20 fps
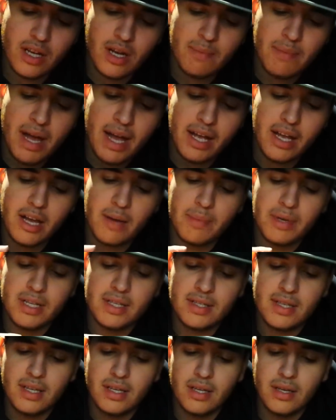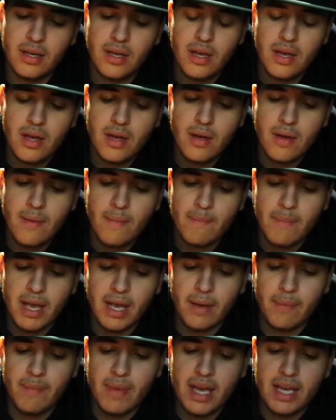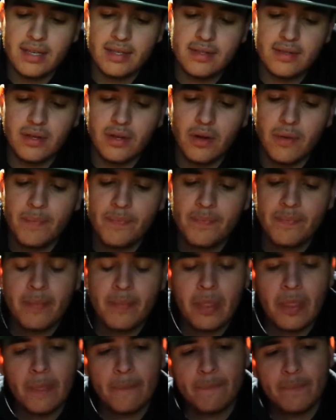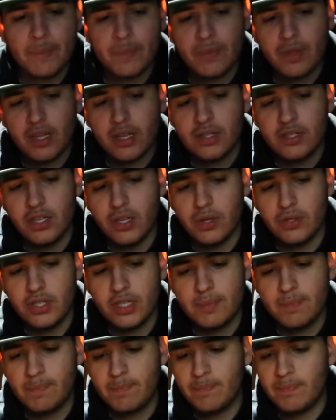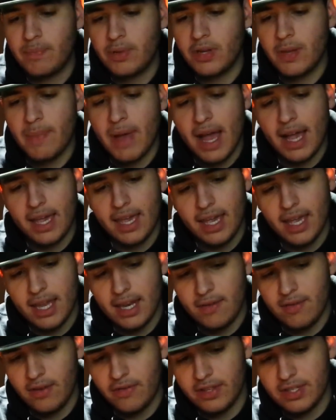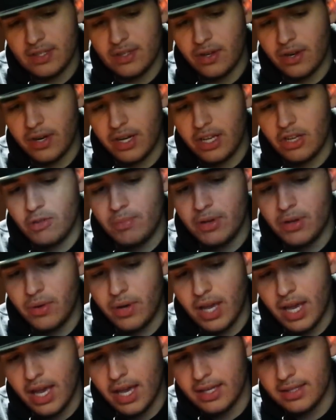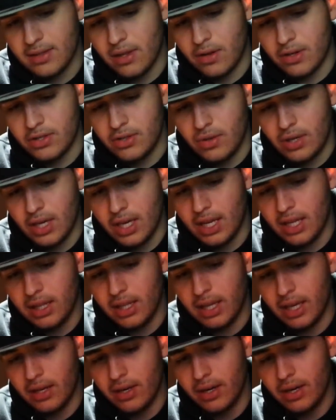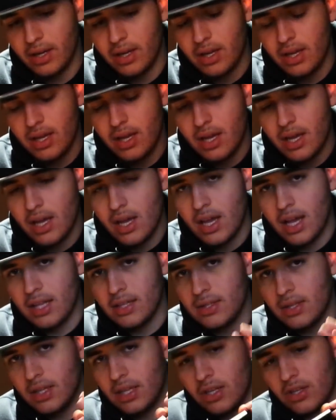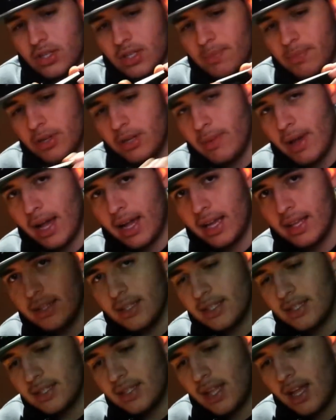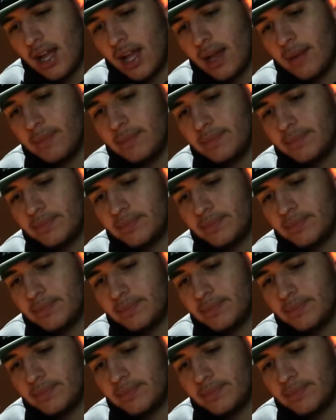come back up and it's gonna make a mess. So, just put it back in. Even if it's dirty, it'll be okay as long as you can get it later. And so then you just put it back in the slot.